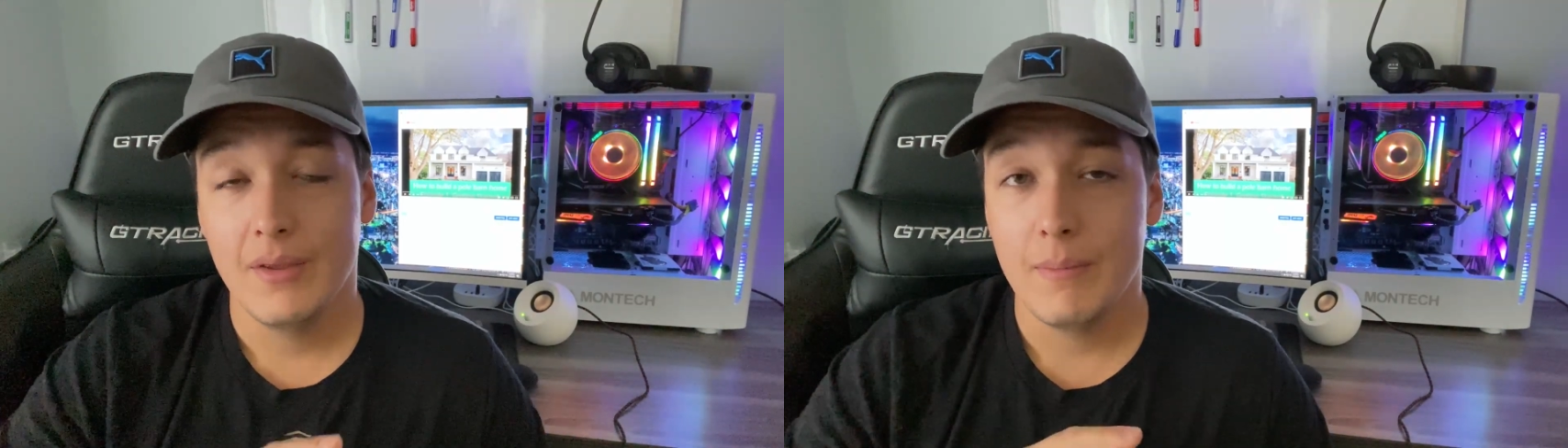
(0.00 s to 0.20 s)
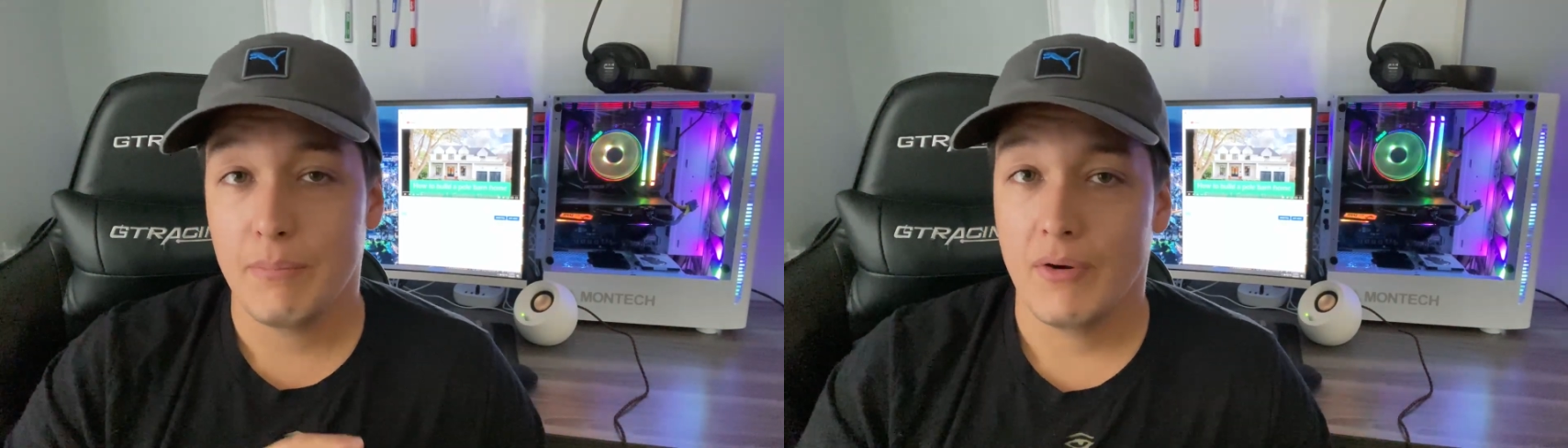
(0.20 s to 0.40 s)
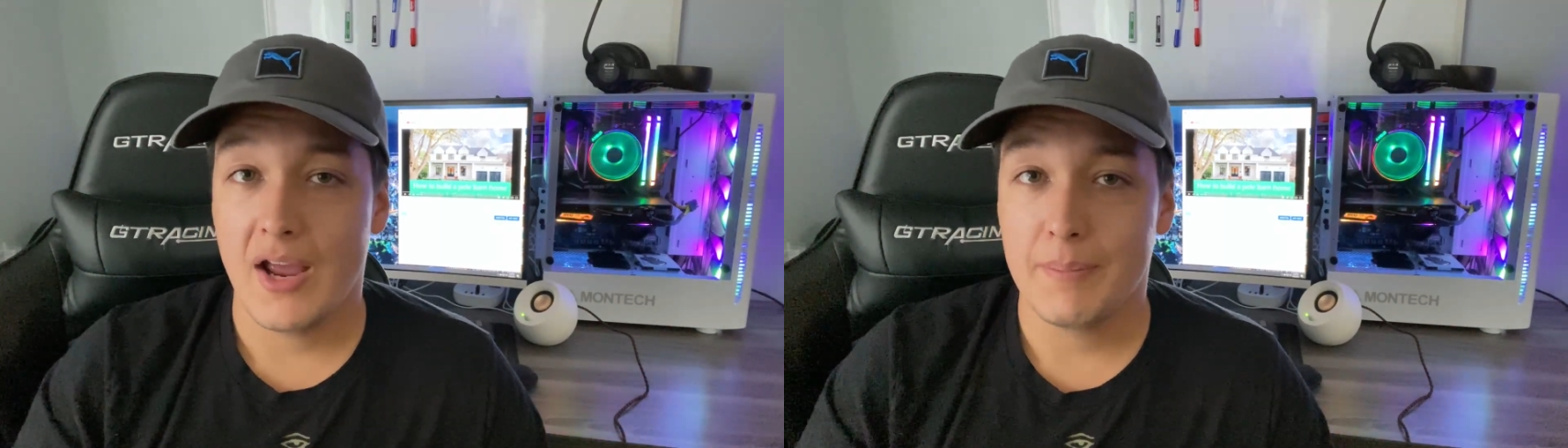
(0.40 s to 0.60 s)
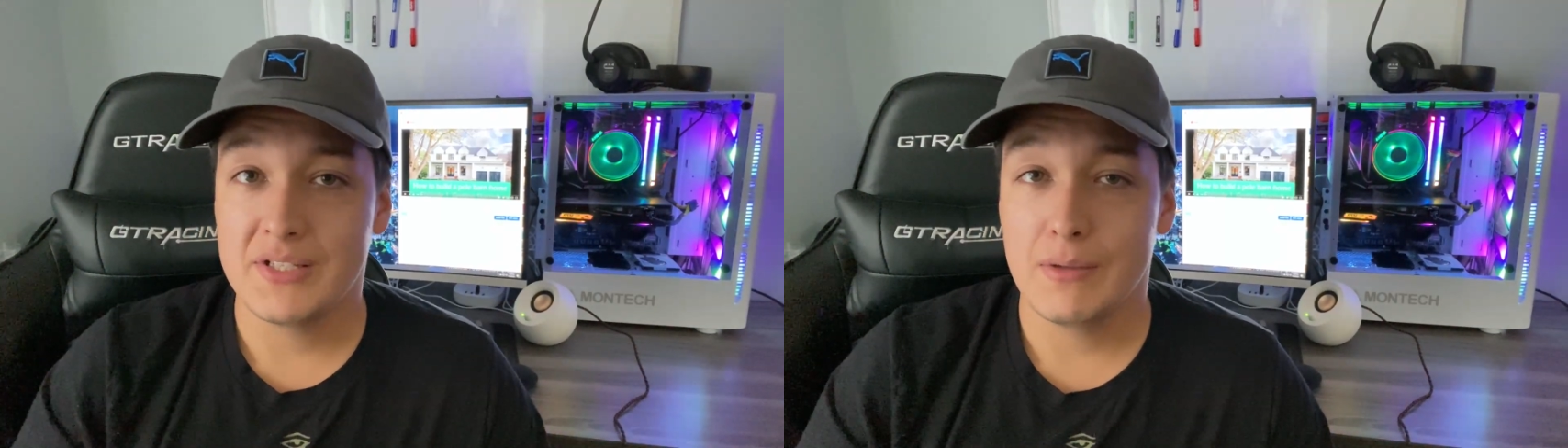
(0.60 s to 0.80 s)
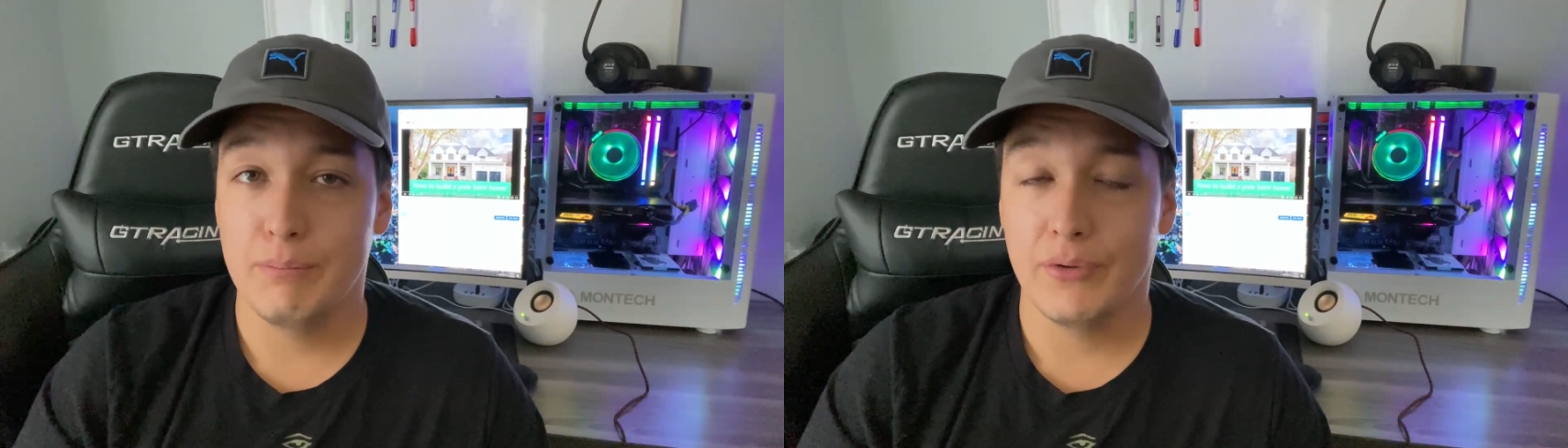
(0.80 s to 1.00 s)

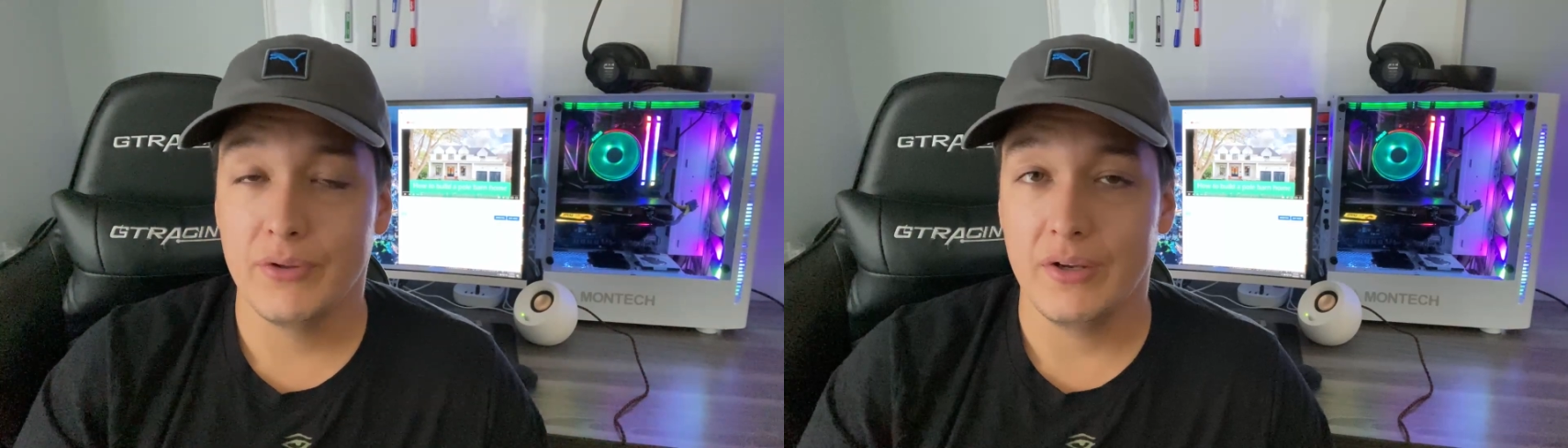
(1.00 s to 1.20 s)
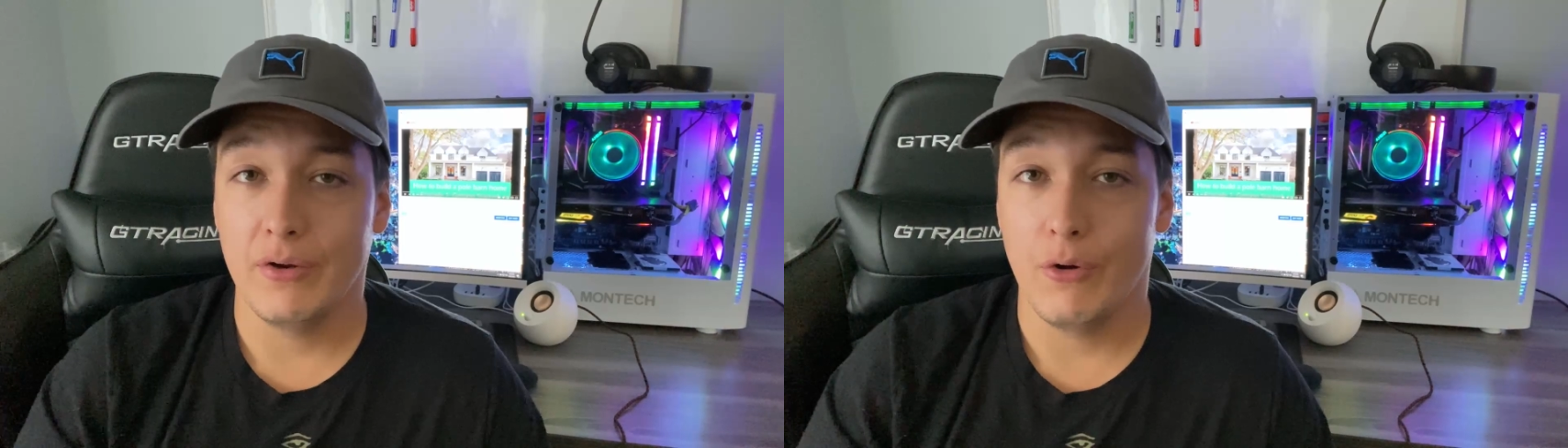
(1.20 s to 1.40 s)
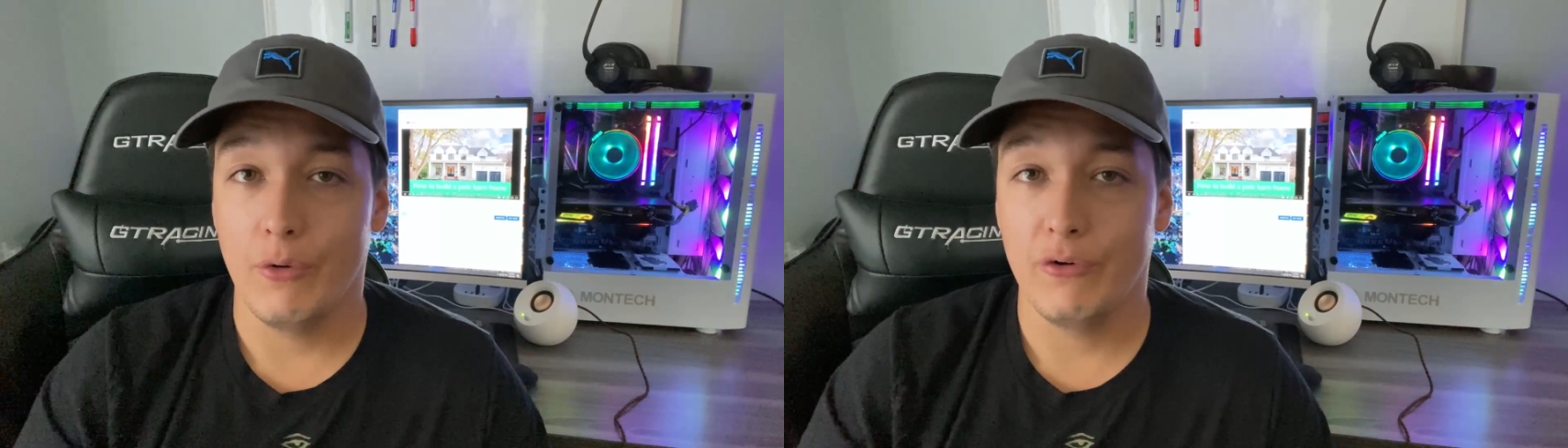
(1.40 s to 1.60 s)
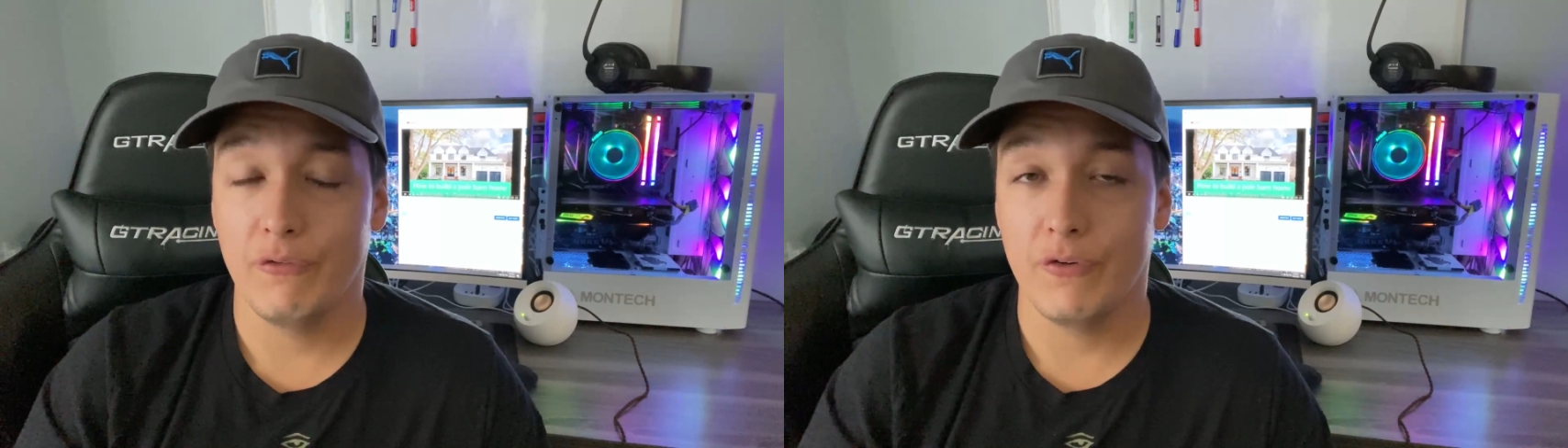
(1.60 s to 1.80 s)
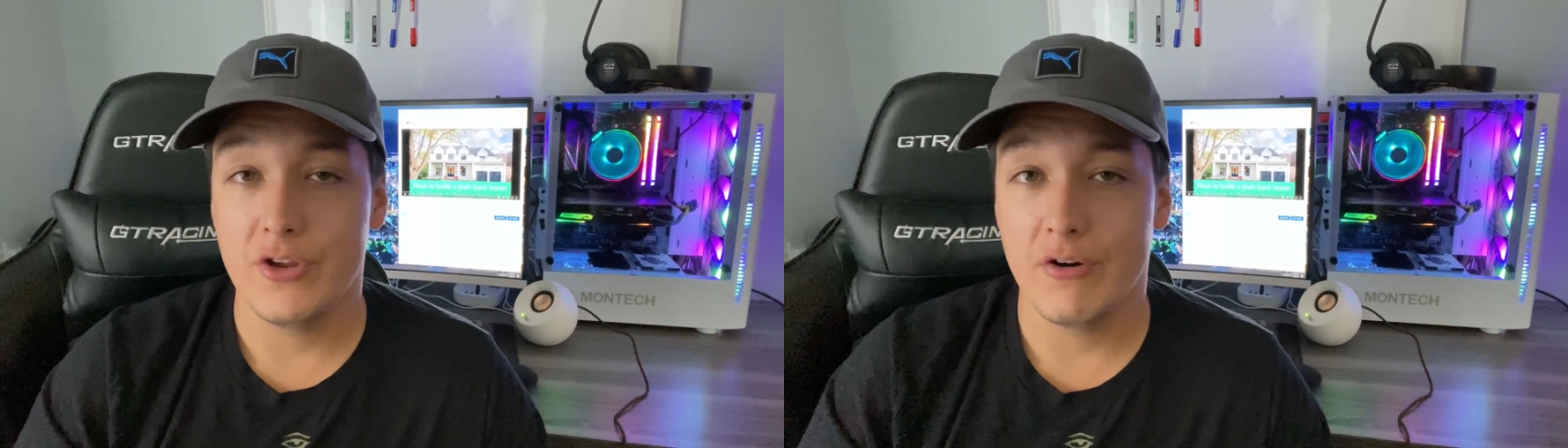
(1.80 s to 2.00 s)
perhaps the building code
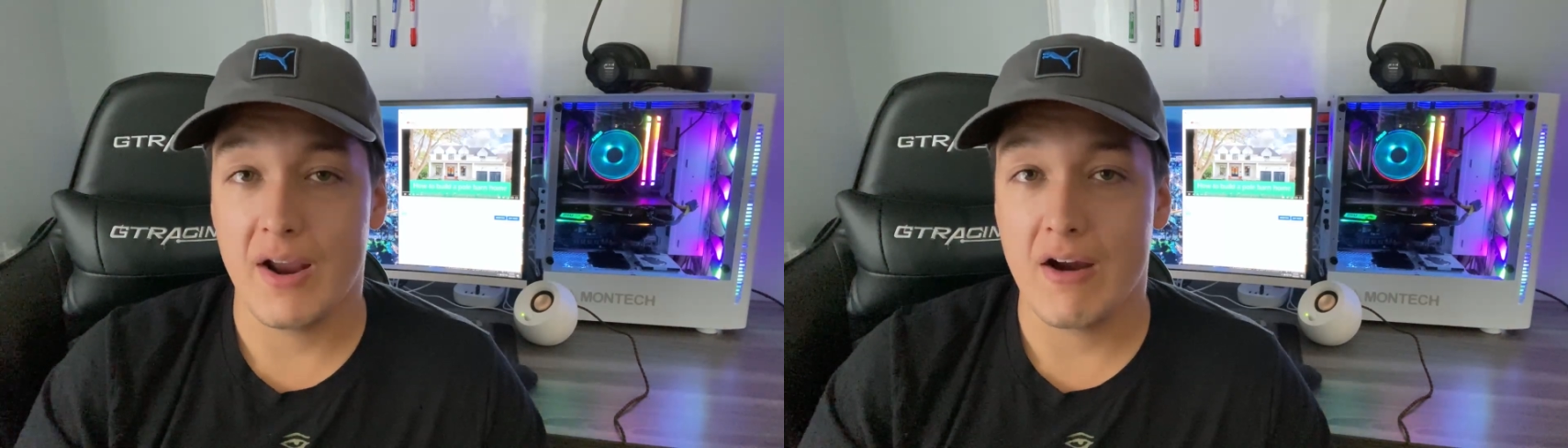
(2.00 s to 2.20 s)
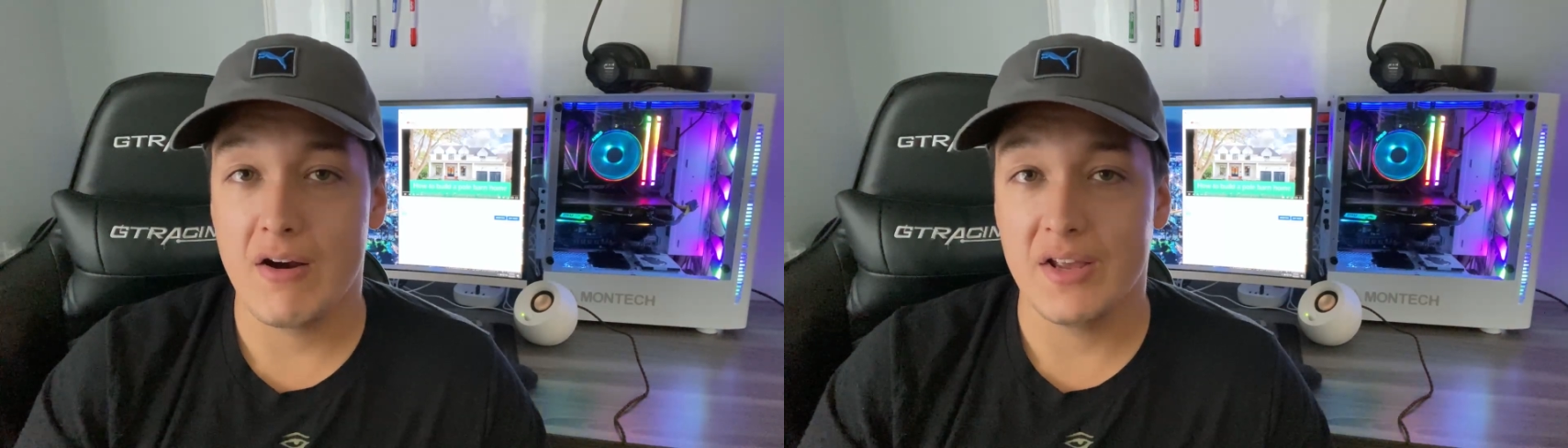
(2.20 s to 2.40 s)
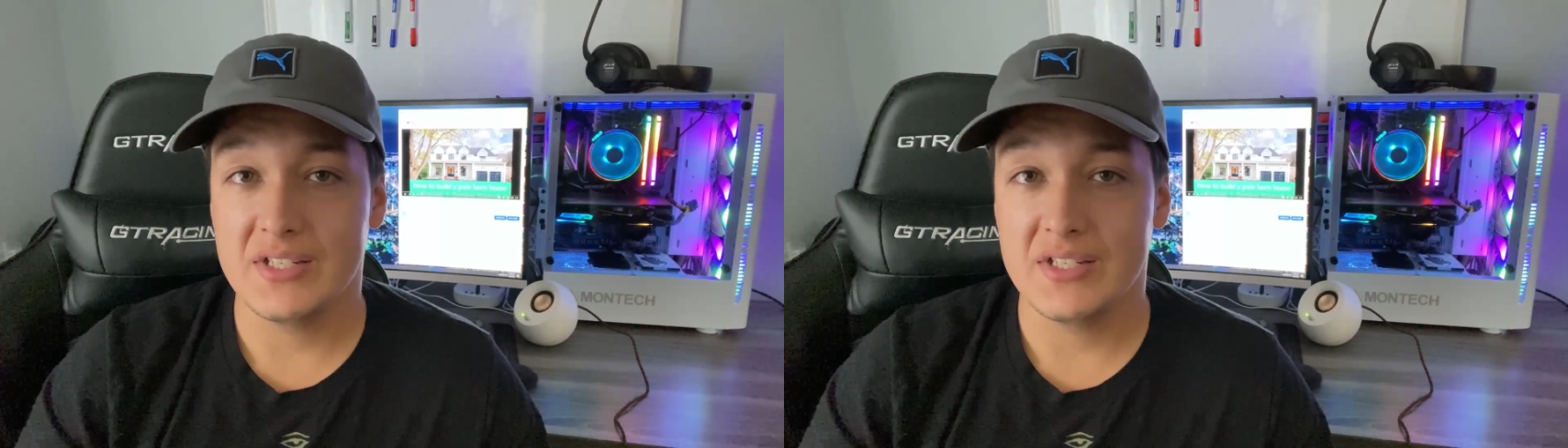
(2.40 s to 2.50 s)
for your area